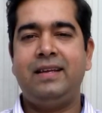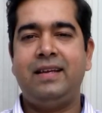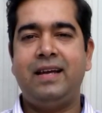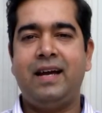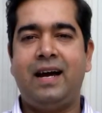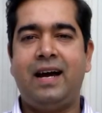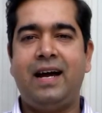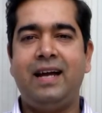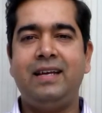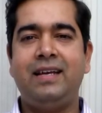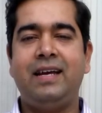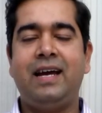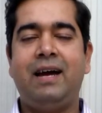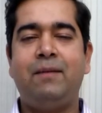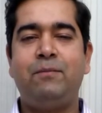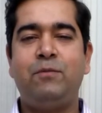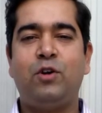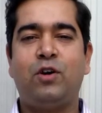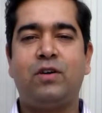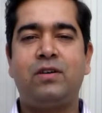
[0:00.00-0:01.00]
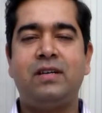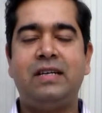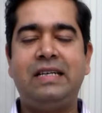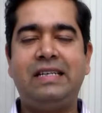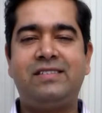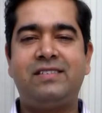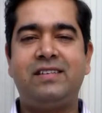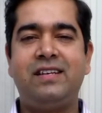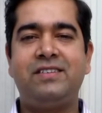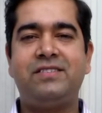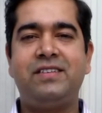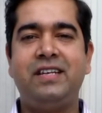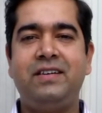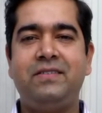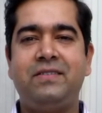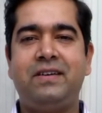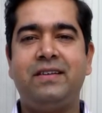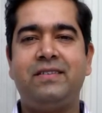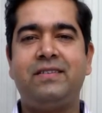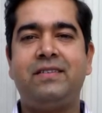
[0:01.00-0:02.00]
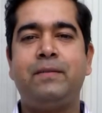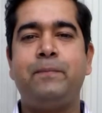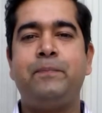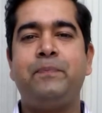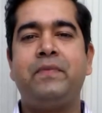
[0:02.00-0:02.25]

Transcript: Hi, I'm Dr. Srinivas.